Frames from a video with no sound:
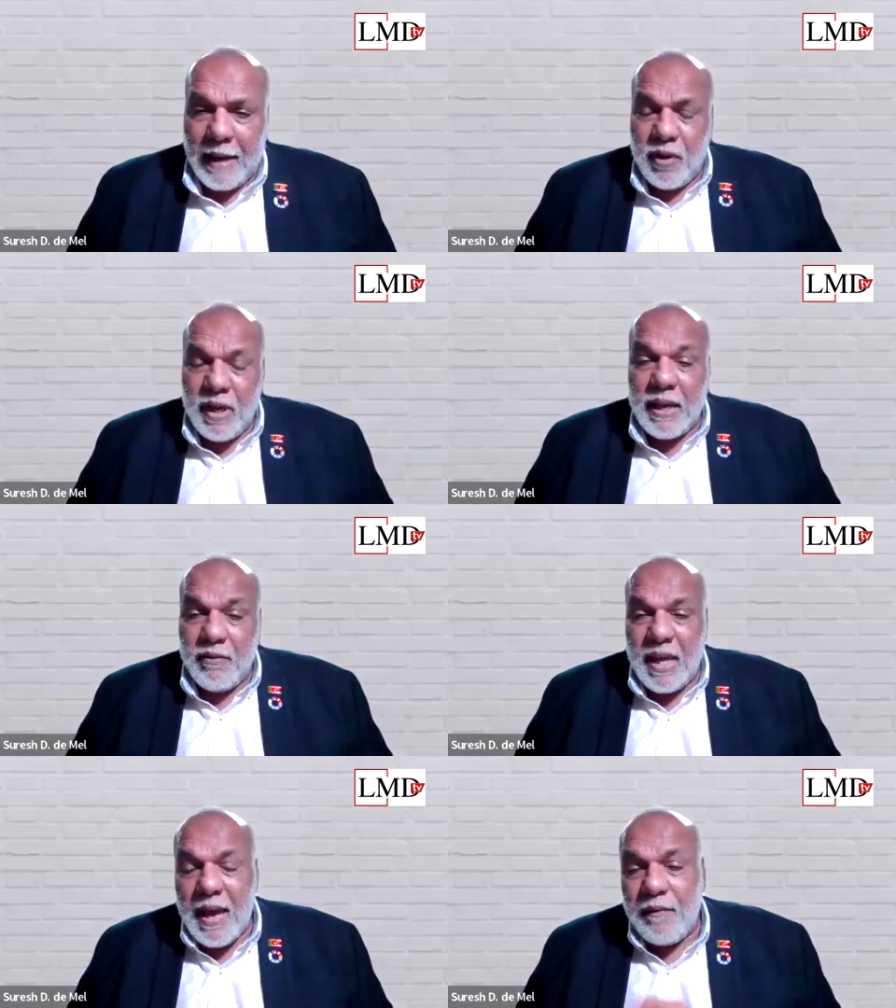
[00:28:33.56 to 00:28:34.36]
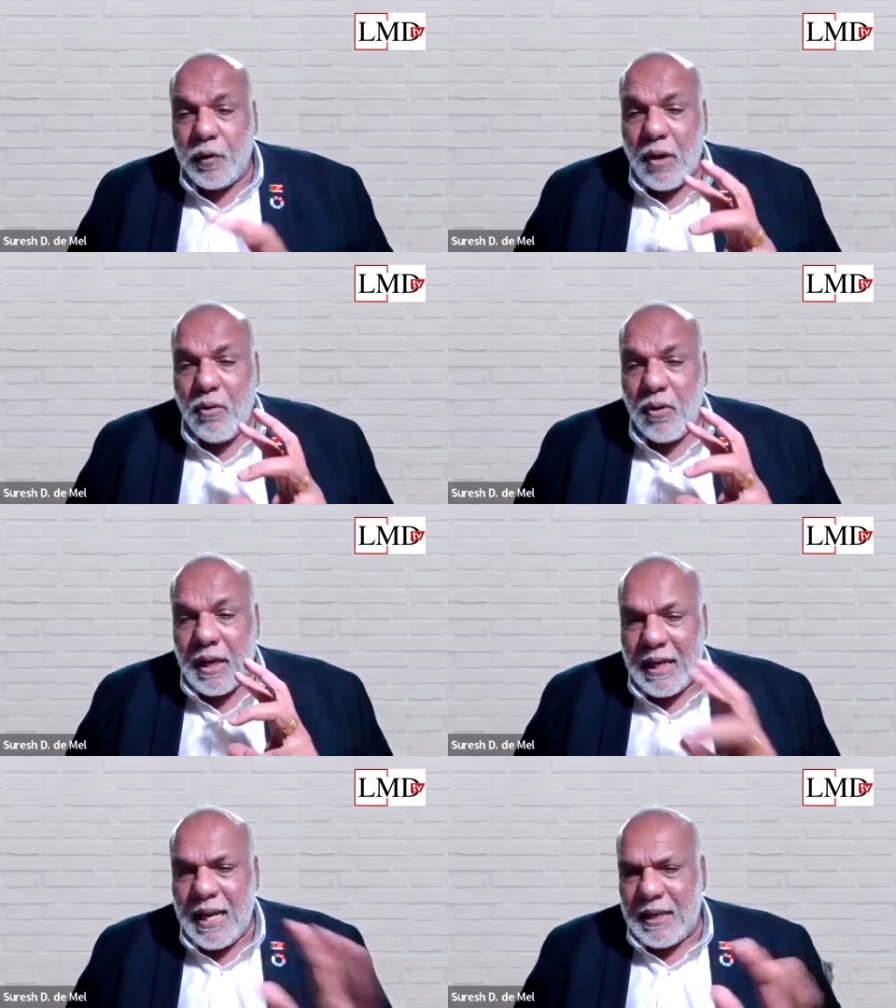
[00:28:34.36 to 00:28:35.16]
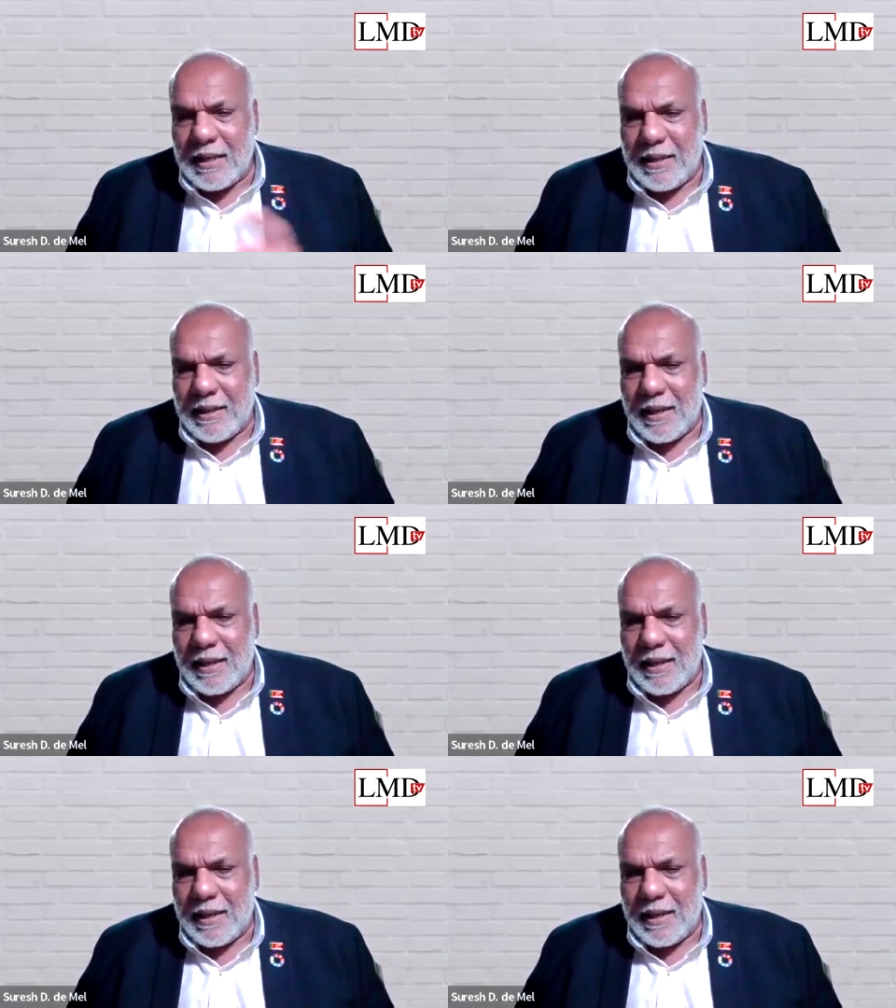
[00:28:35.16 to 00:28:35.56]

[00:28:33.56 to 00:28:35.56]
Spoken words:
And we have to now create